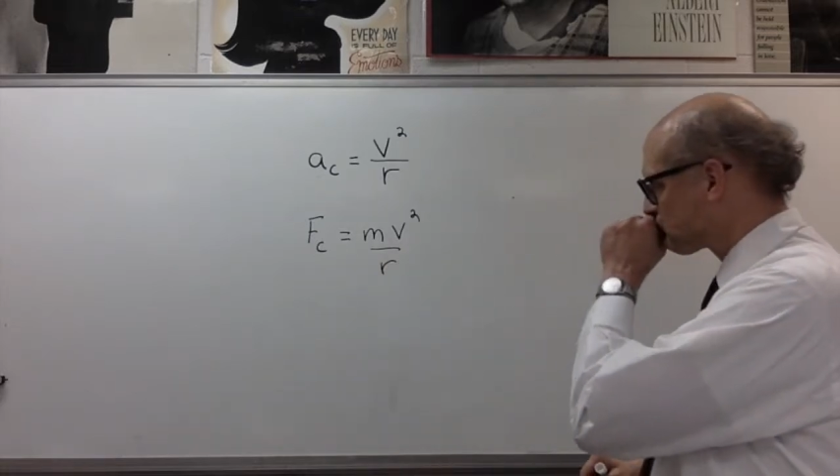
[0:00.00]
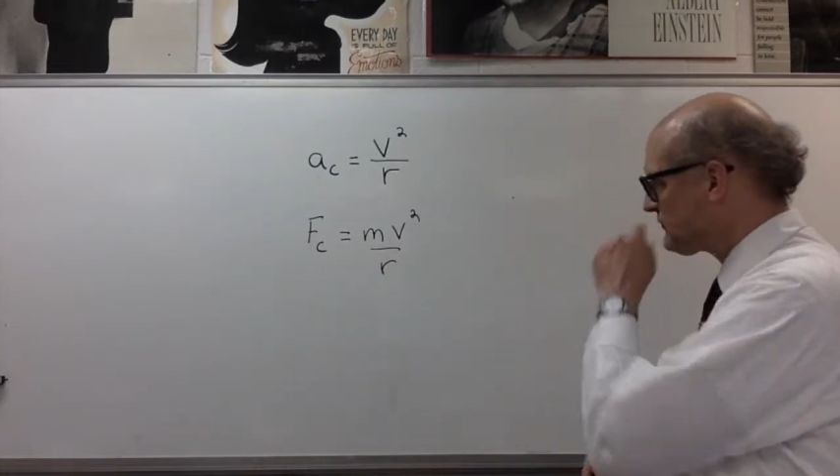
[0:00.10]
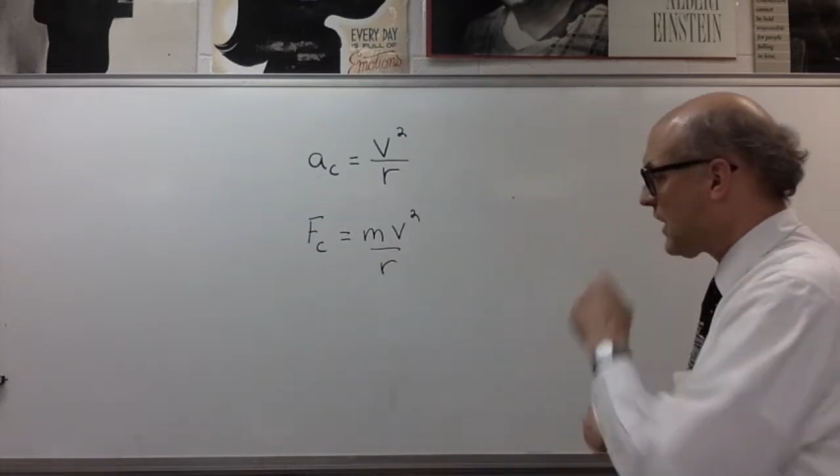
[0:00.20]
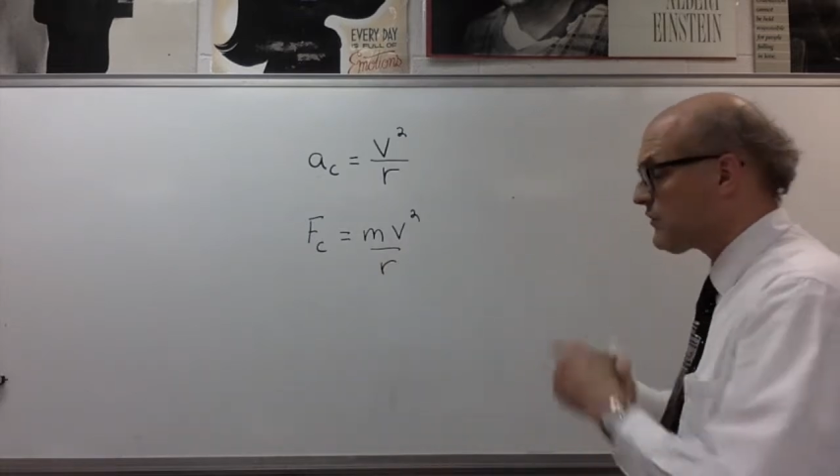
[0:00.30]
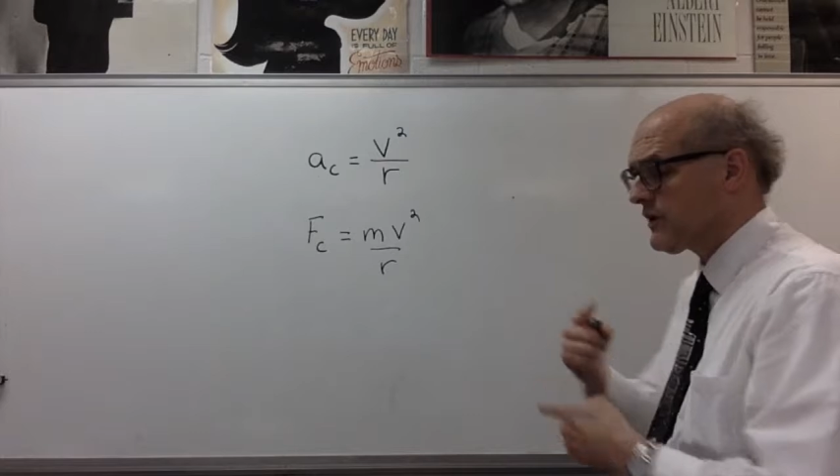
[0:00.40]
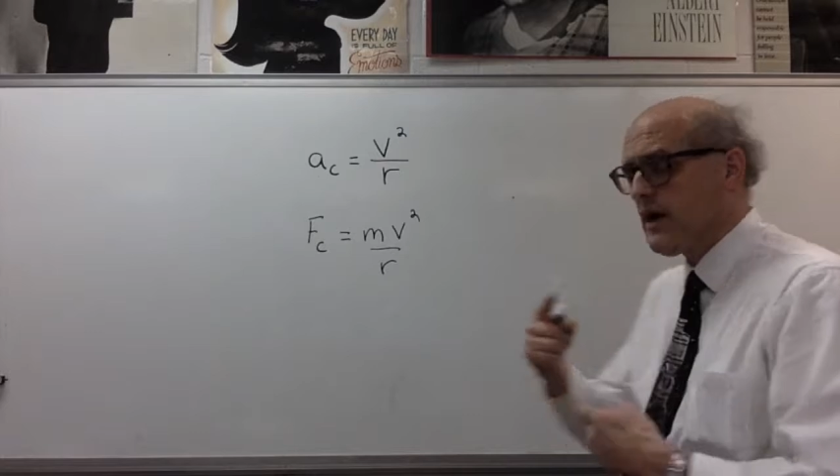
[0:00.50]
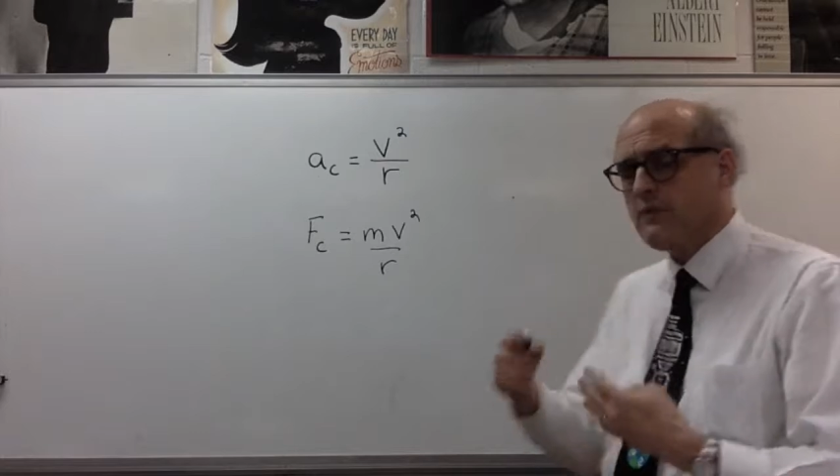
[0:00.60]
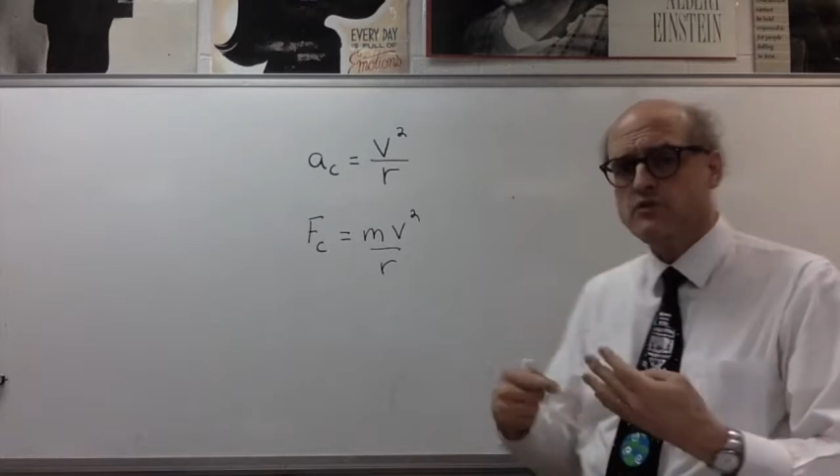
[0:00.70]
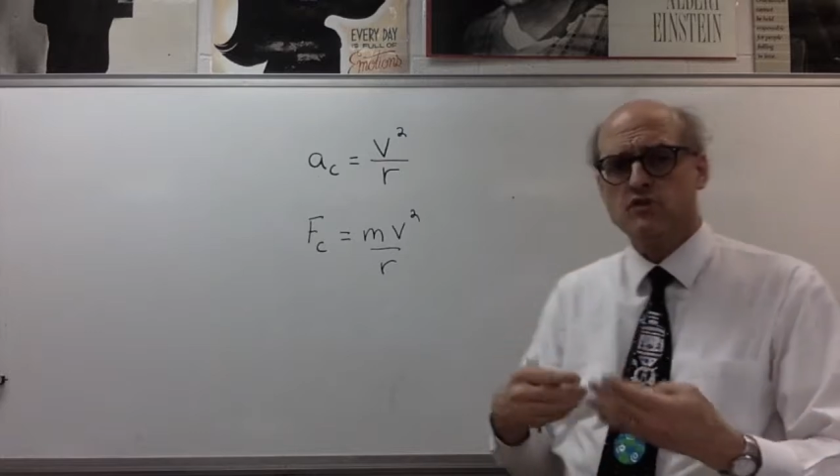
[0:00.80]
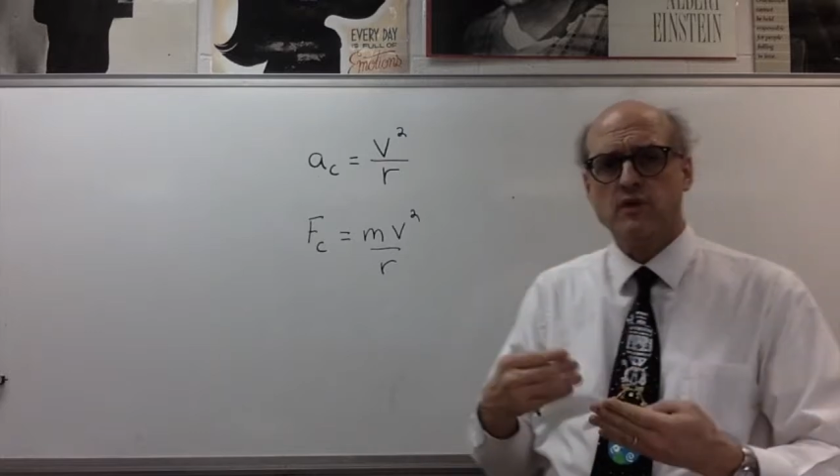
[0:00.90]
Now, when an
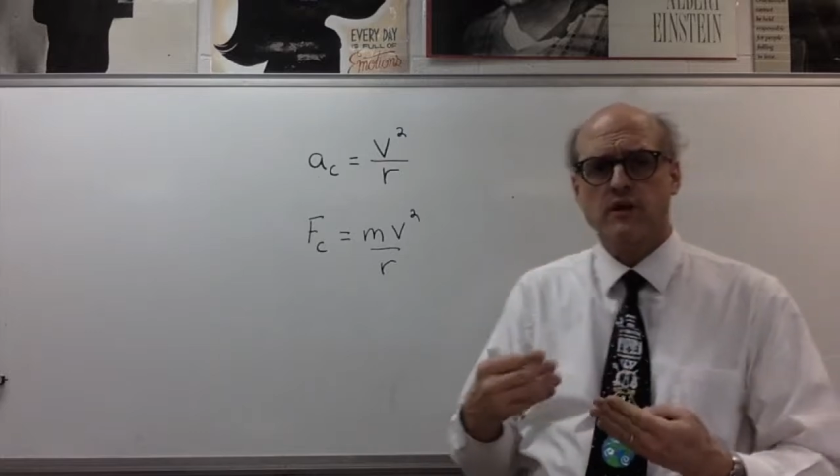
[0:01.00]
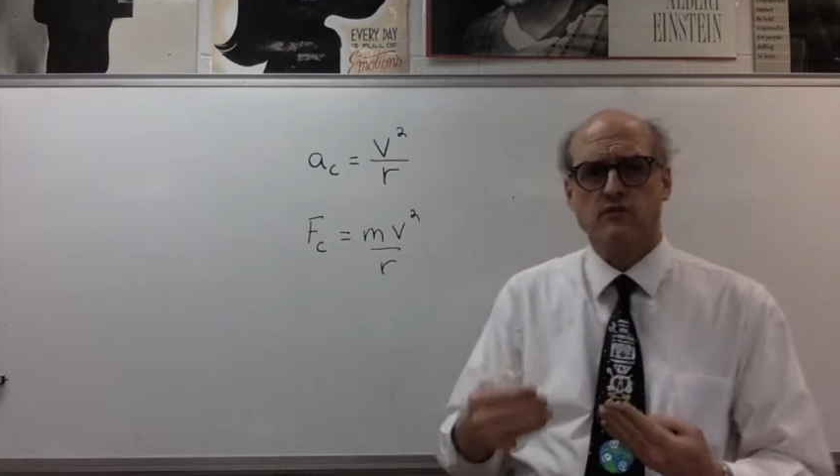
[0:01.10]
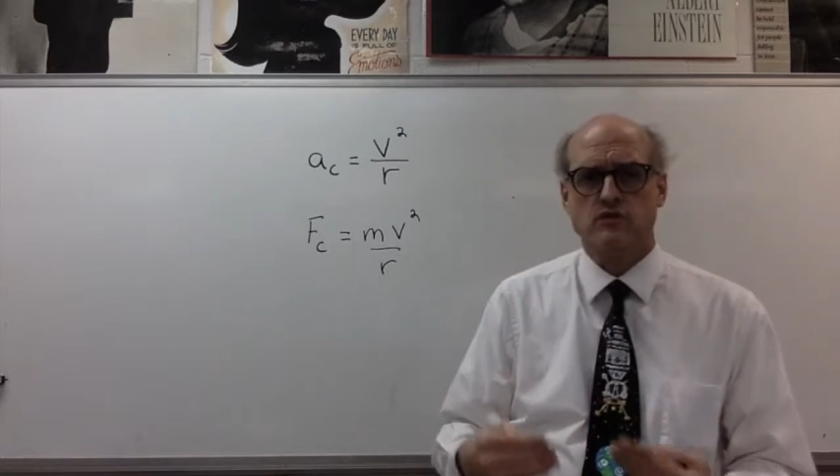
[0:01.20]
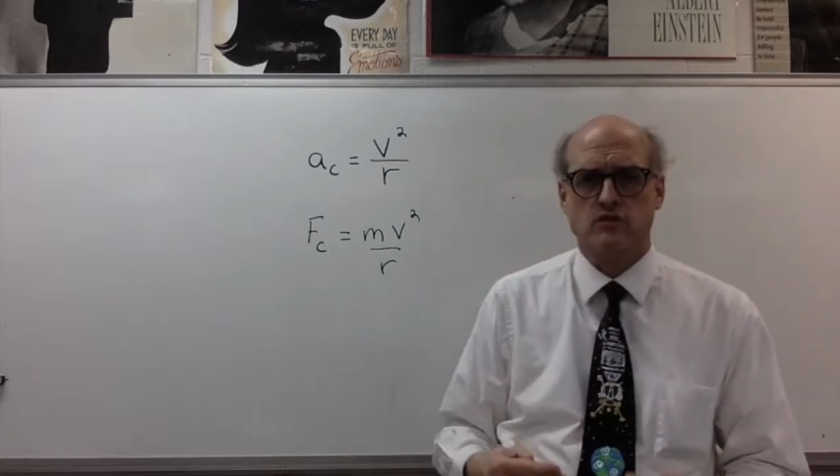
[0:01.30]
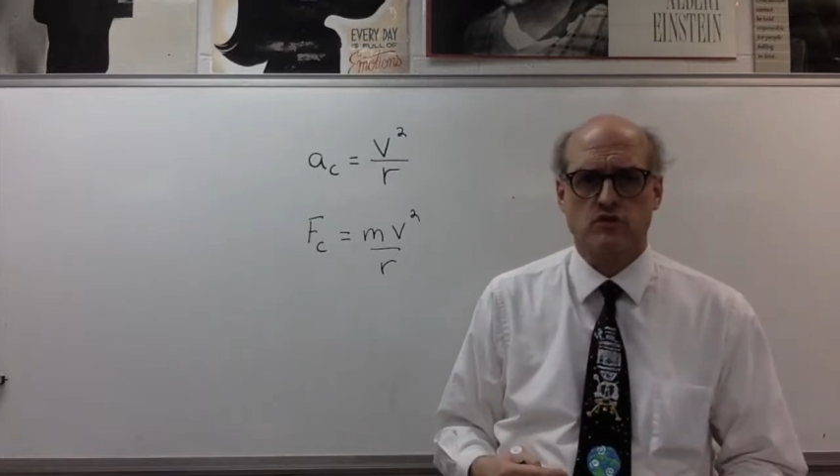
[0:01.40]
object travels in a